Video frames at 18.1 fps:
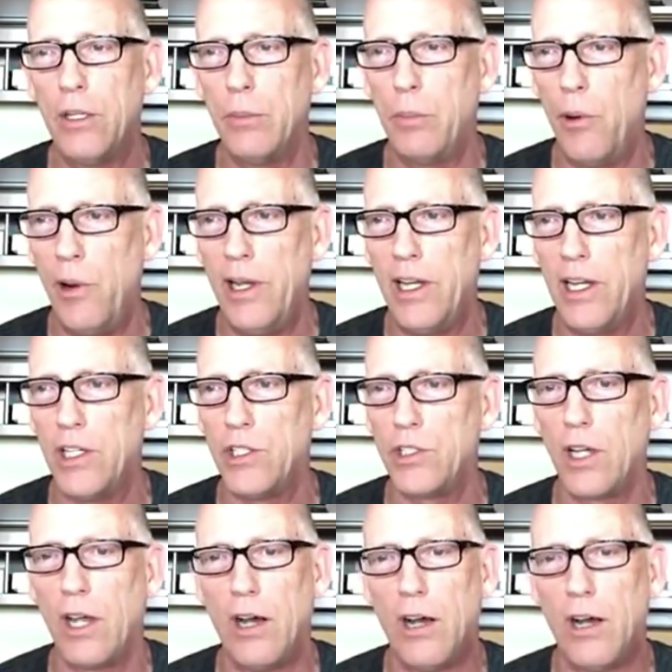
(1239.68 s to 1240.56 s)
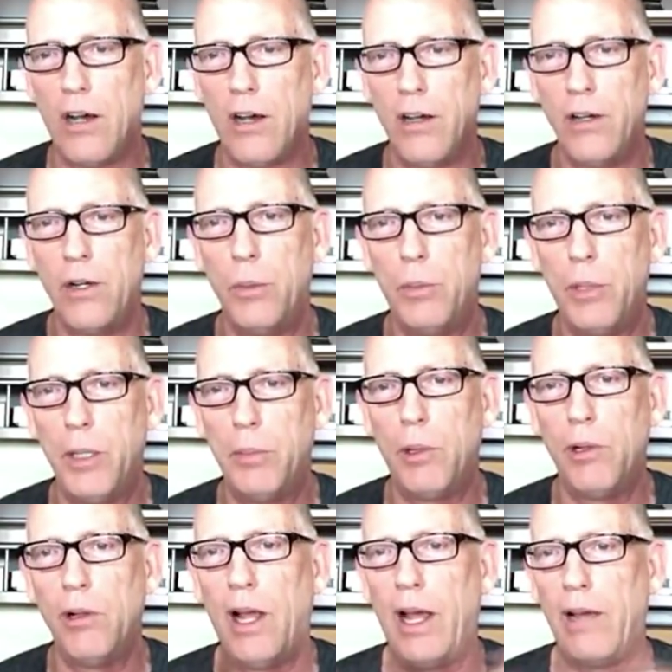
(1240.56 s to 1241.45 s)
The point is, 100
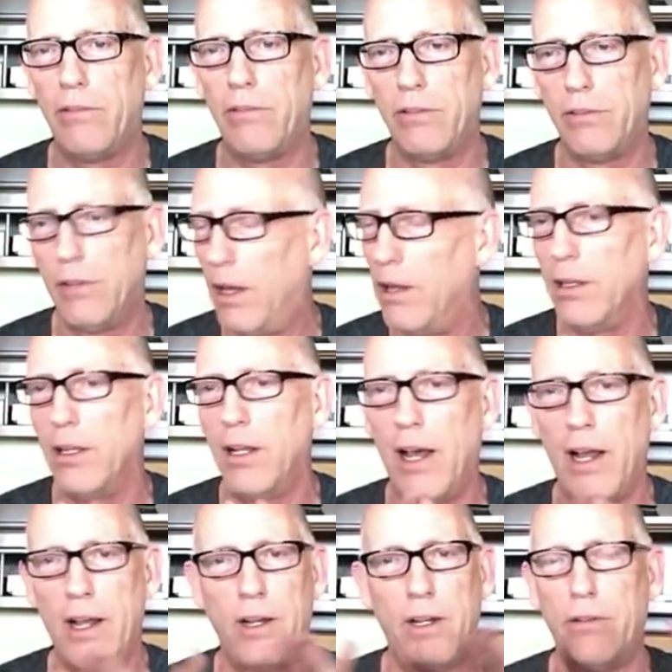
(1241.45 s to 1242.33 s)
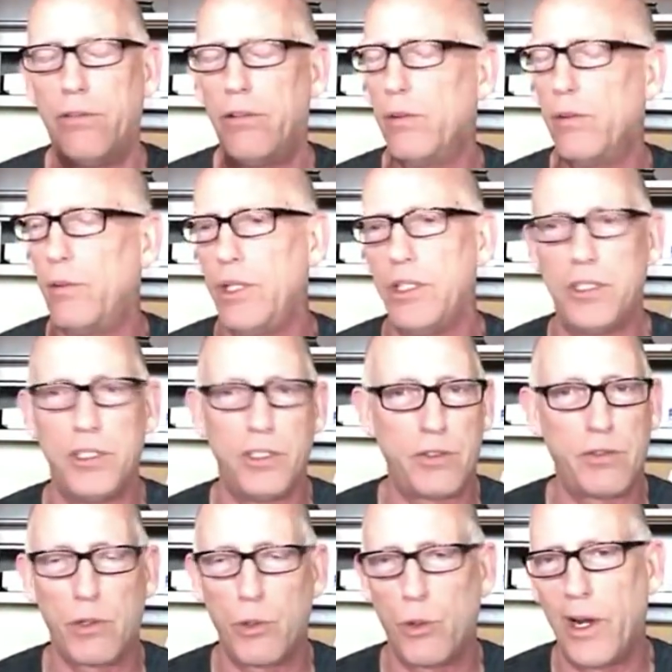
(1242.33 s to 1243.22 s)
people have a lot of different
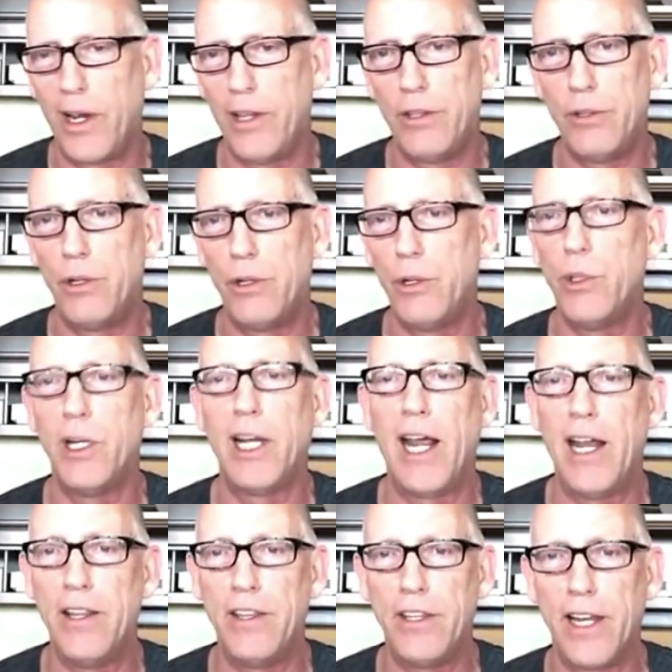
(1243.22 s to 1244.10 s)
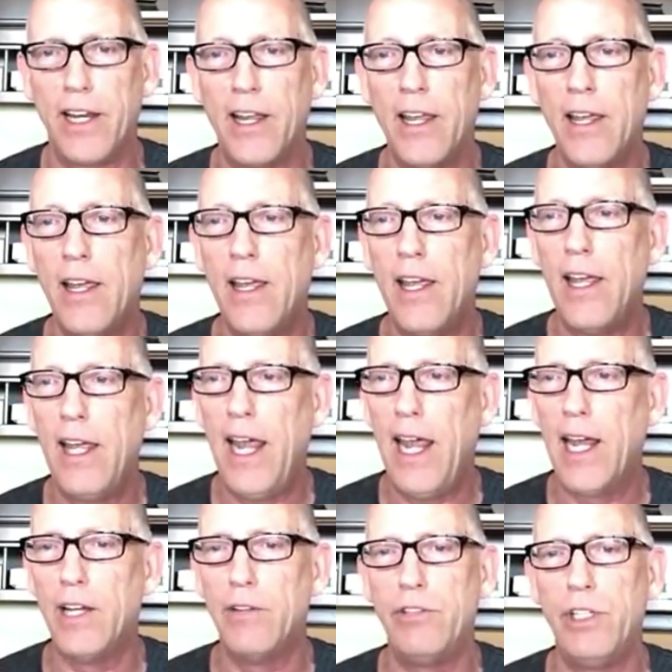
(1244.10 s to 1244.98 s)
reasons for why they're doing anything.
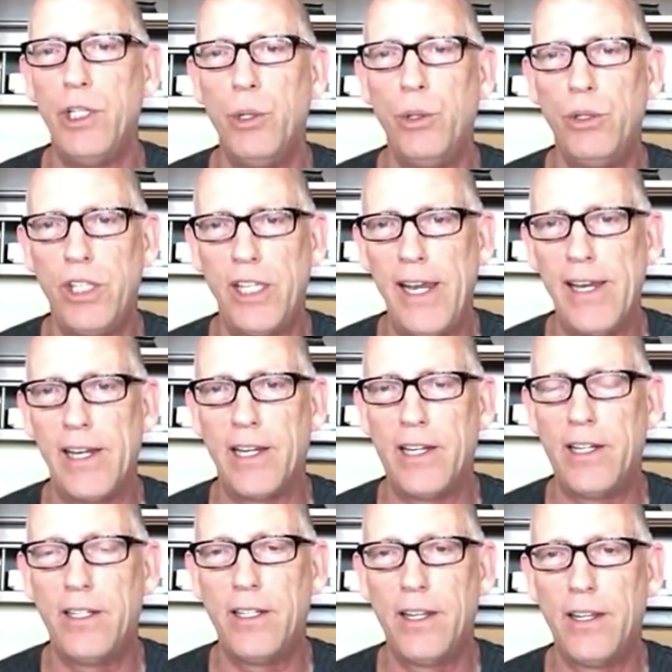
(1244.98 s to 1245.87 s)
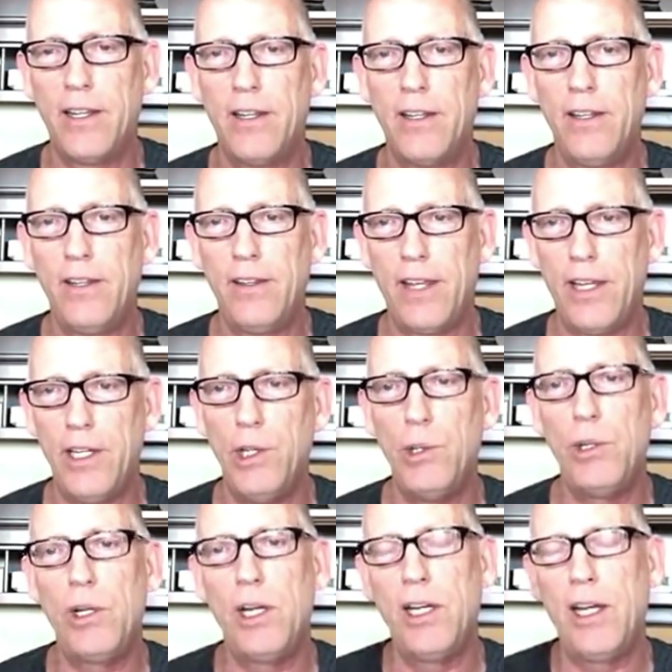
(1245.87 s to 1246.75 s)
And if you think that
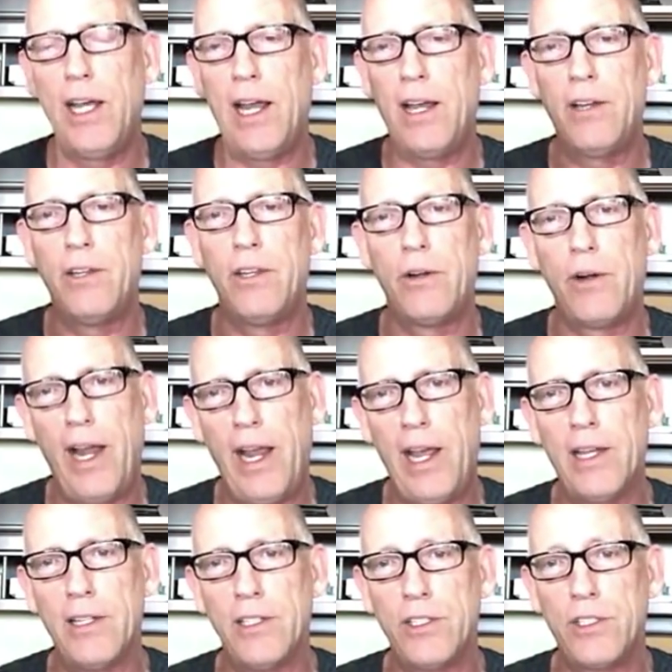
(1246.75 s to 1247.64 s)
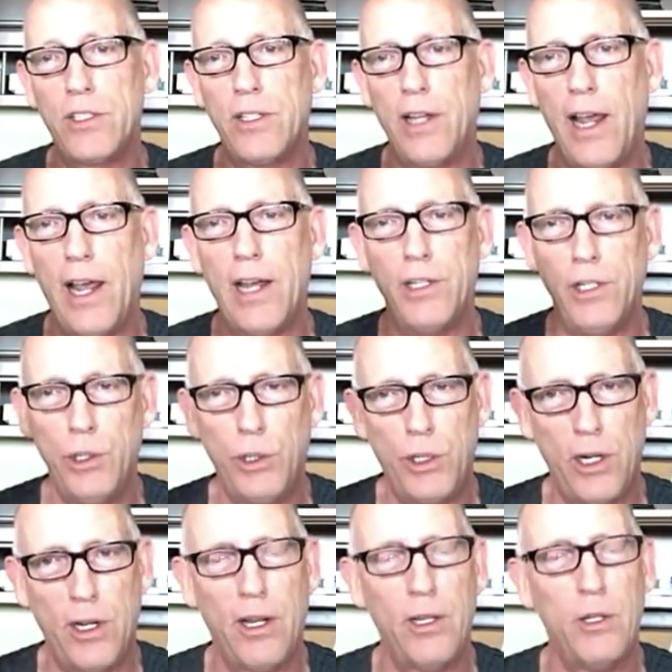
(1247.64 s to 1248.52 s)
you can get in their heads and
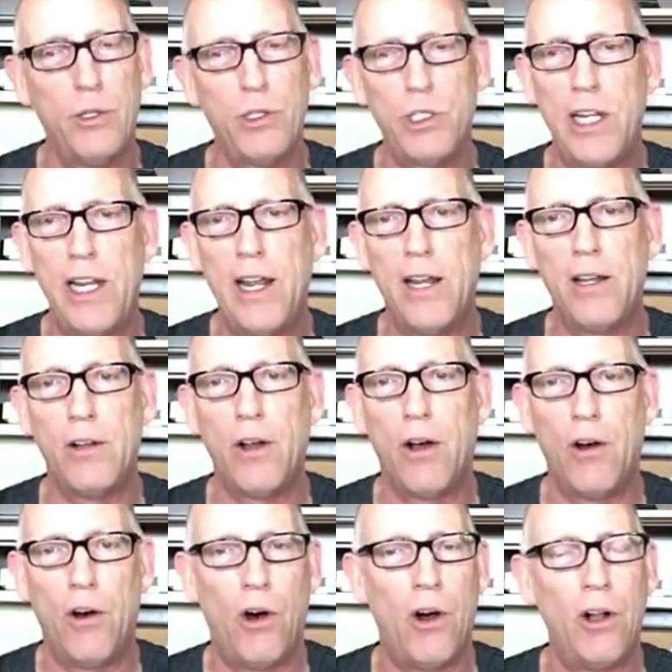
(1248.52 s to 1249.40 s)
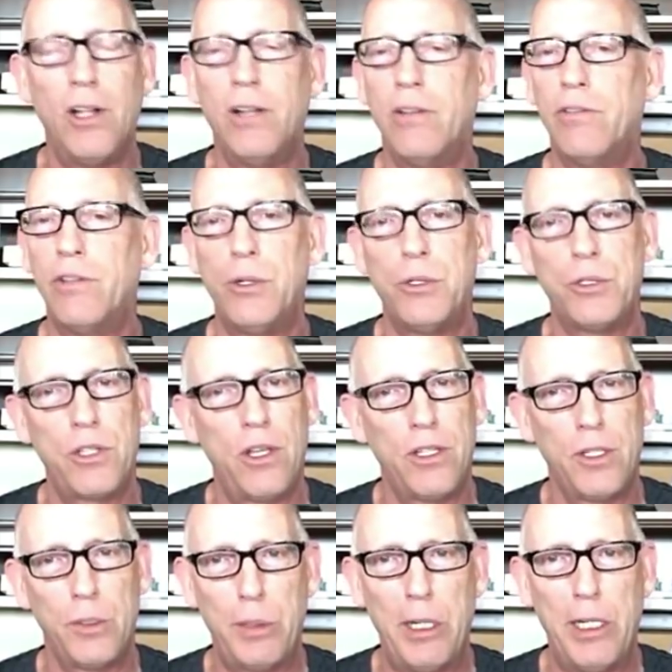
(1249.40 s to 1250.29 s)
you can understand all of those
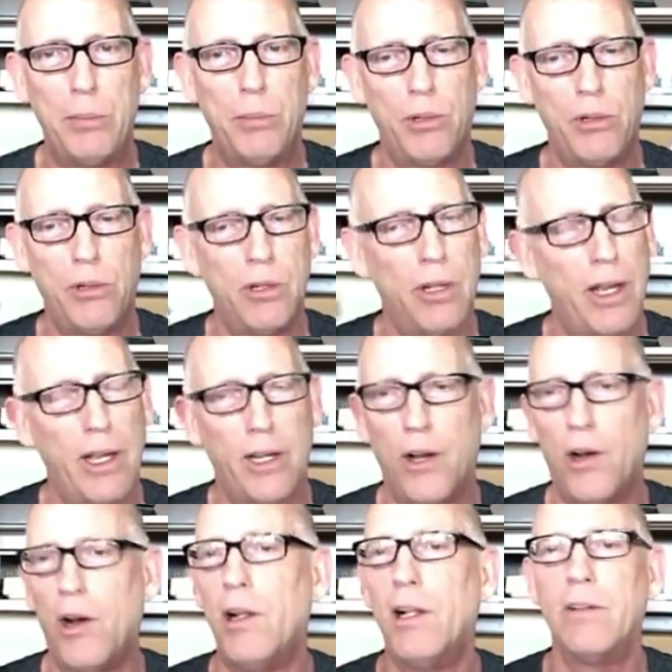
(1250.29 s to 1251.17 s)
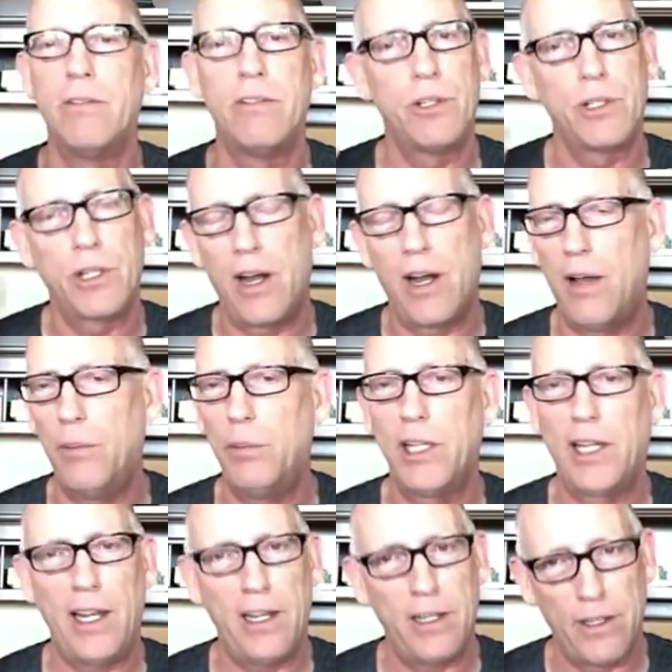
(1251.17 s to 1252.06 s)
other people and all of their
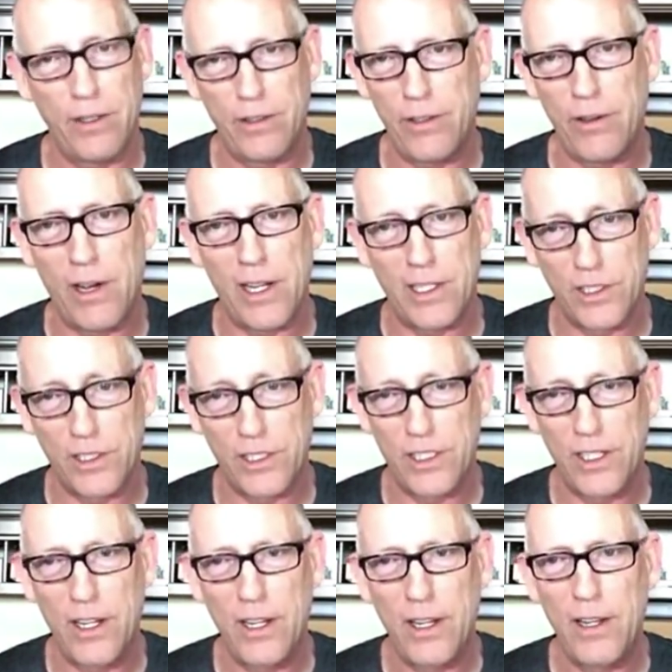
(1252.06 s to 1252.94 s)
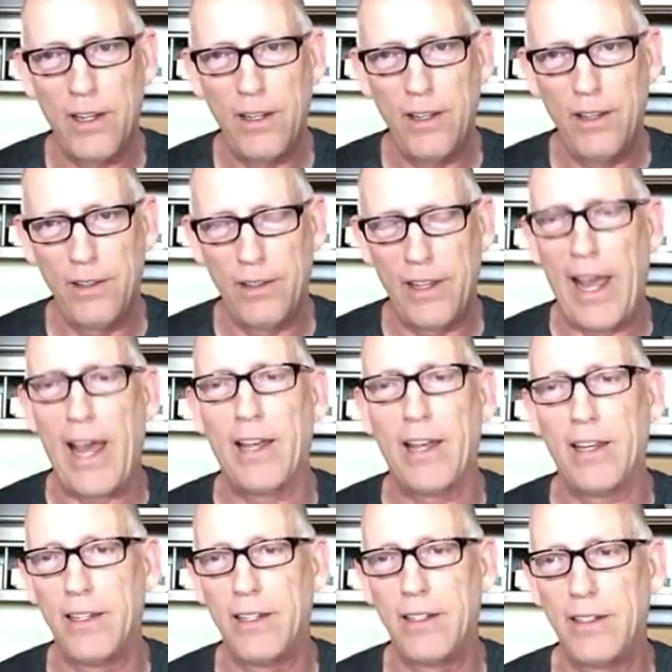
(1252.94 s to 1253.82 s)
complicated thoughts,
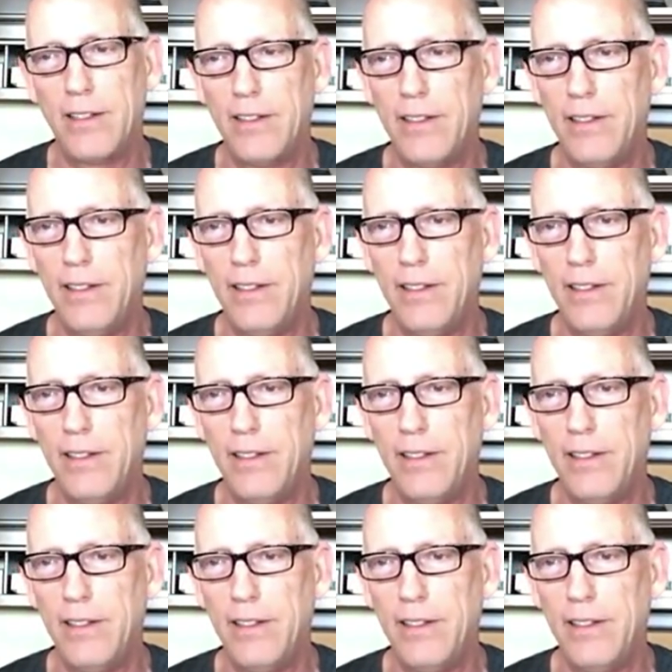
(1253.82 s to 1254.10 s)
that